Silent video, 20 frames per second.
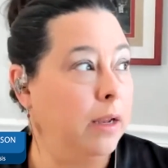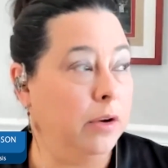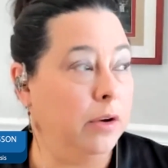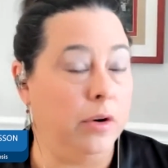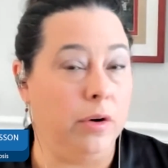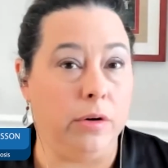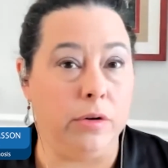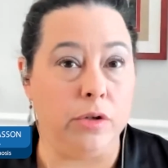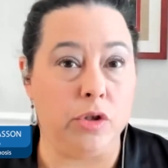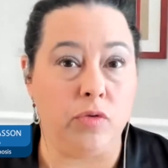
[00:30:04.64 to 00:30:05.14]
and a
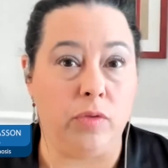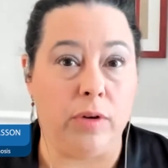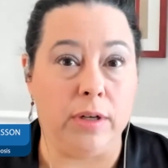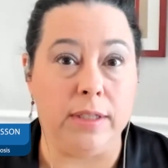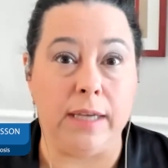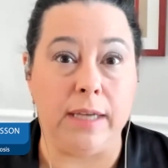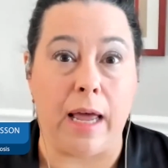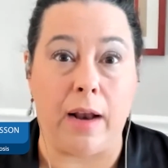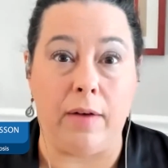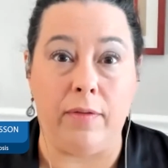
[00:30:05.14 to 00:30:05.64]
nurse
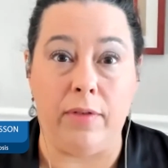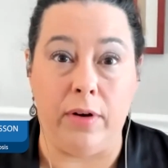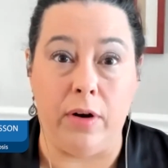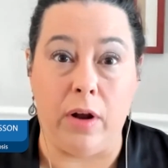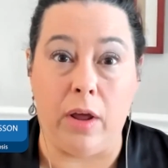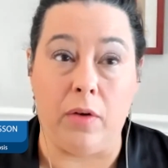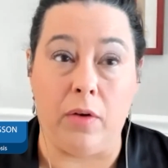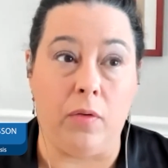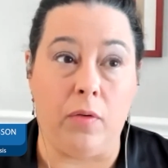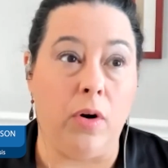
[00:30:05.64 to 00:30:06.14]
runs out of
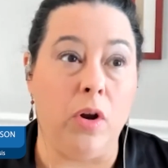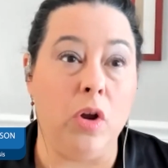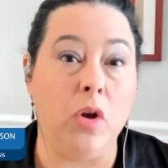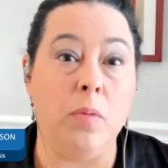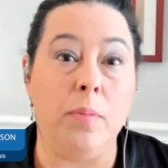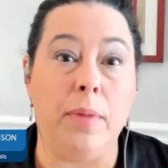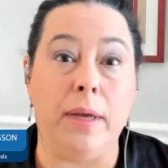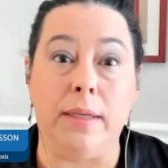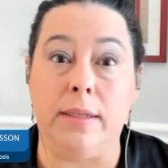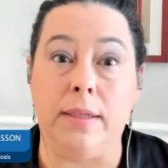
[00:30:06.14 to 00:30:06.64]
another
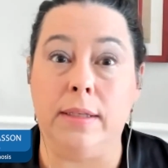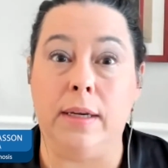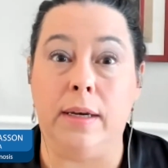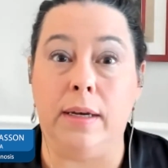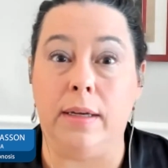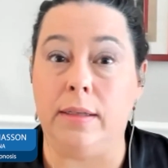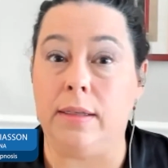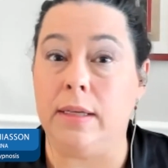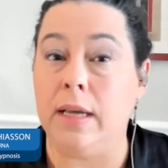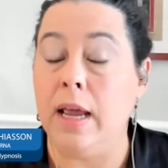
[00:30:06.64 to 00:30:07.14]
room and
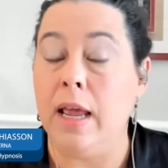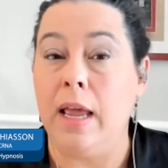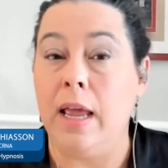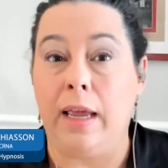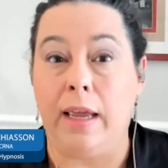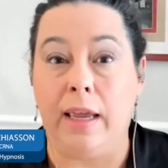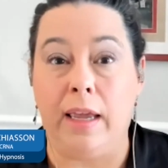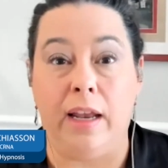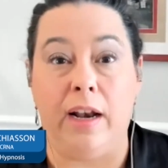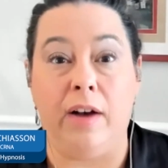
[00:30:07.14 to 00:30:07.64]
says,
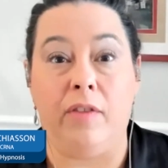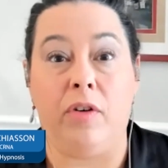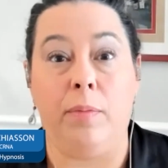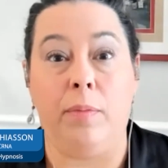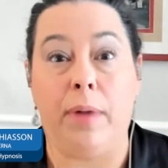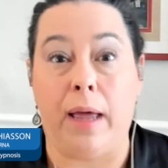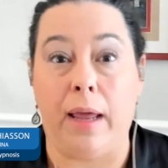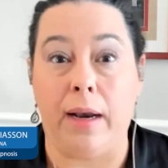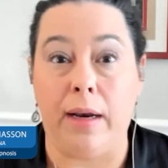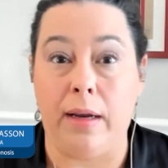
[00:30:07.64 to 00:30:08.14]
"Get
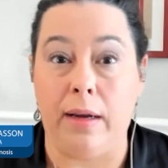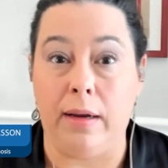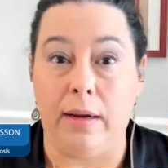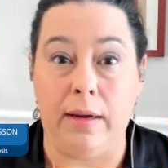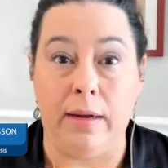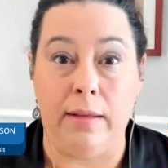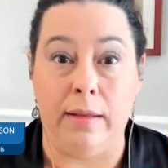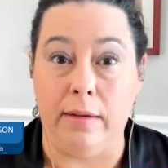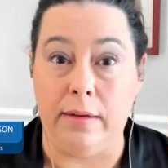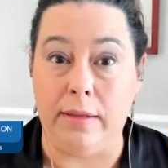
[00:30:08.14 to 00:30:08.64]
everybody
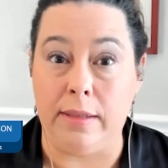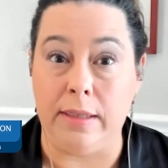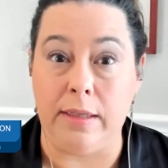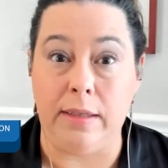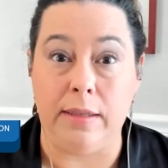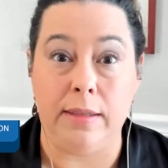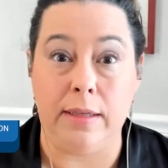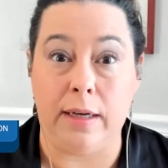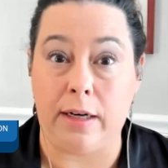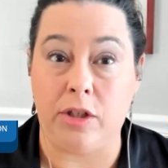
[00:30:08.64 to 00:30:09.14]
in the
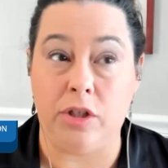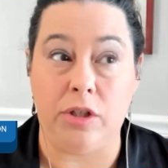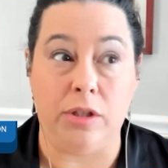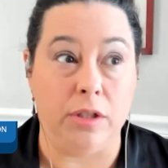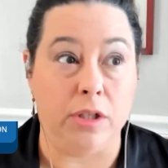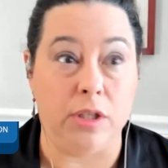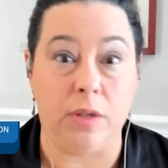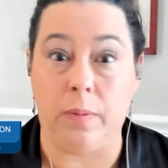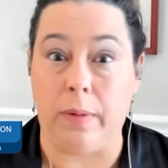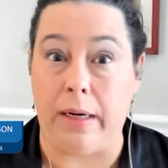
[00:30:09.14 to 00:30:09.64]
C-section
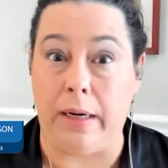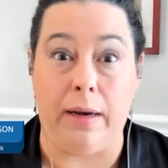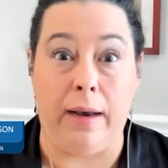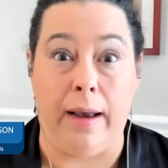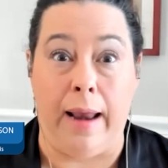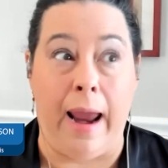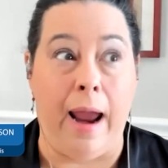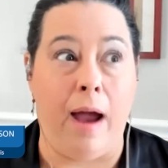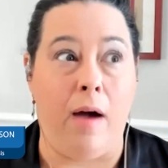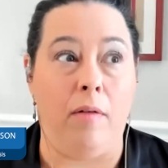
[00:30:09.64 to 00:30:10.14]
suite
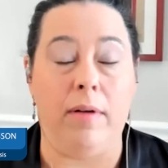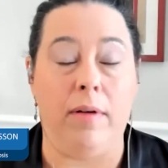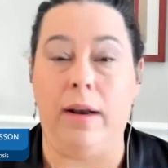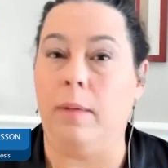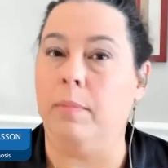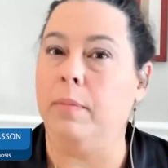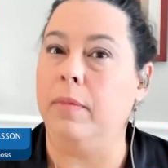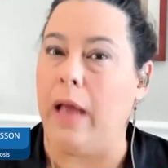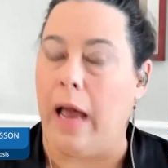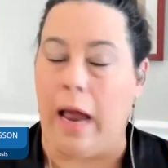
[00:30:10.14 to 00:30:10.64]
now." And
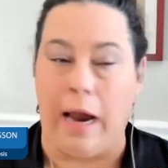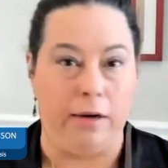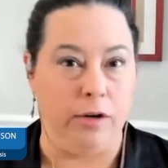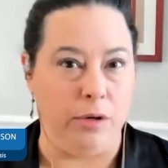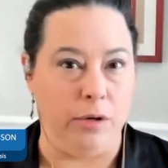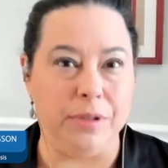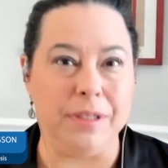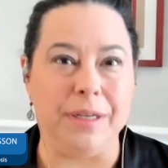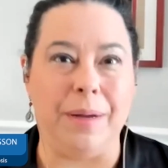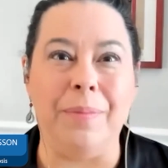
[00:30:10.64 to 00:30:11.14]
I'm I
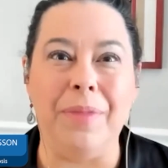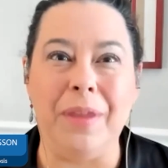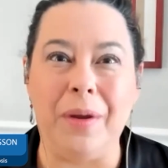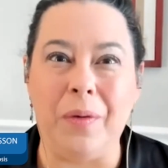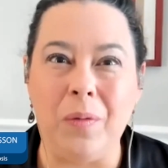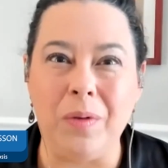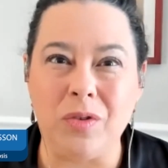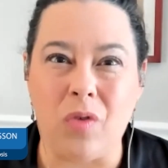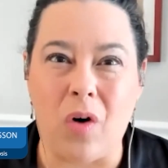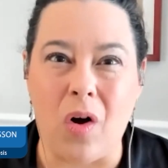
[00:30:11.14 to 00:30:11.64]
knew something
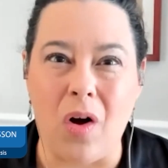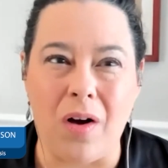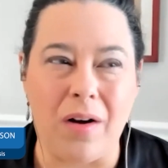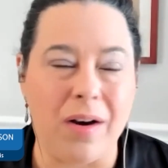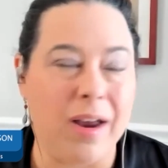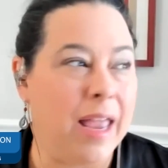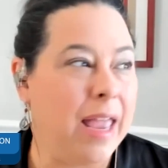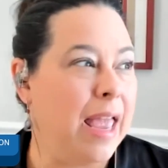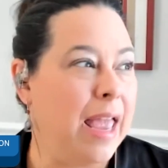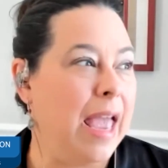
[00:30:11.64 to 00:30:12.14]
was
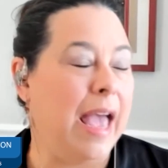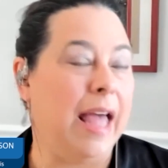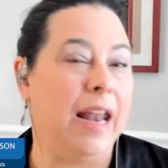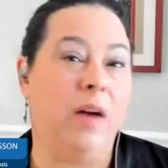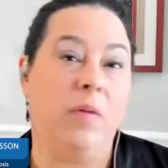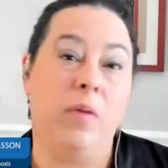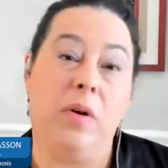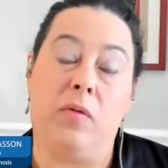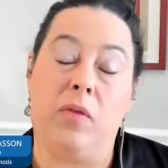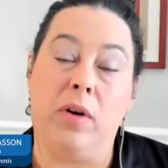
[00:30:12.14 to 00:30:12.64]
wrong, mm-hmm. and I
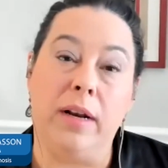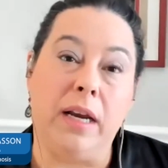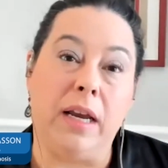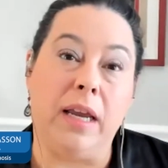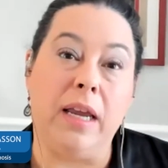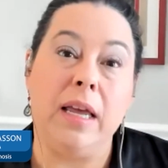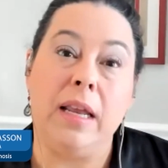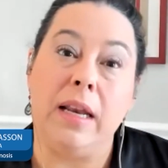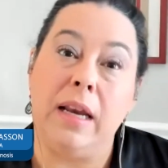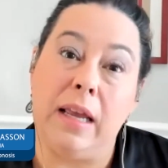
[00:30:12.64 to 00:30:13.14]
went running
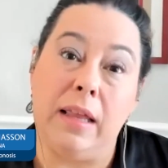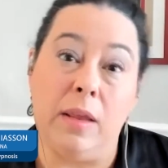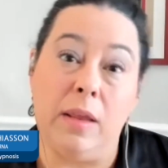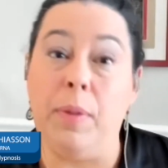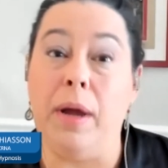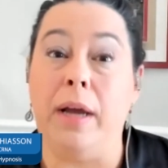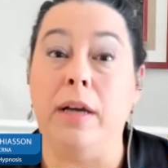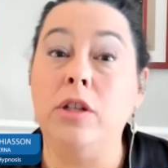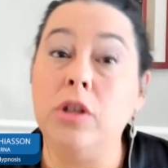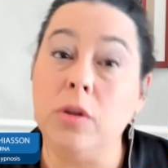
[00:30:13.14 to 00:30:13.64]
in, and the
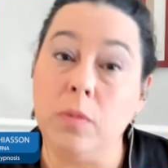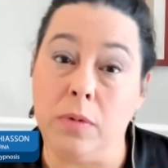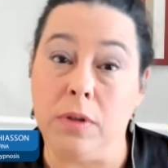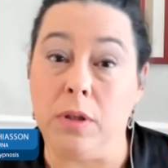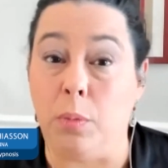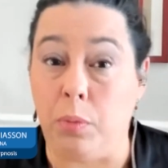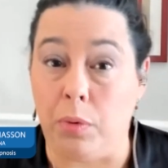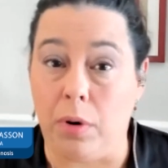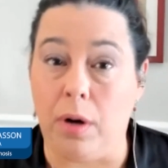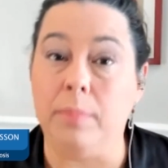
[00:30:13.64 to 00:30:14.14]
patient was
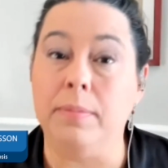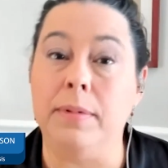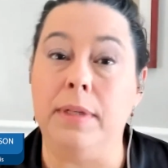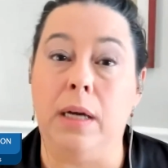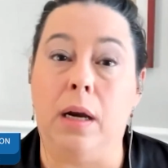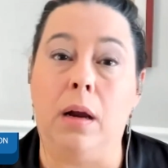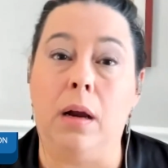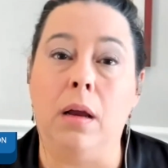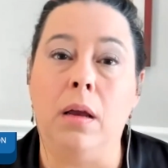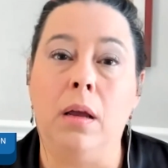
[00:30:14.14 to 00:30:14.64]

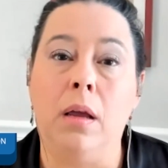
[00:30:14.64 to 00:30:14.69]
abrupting.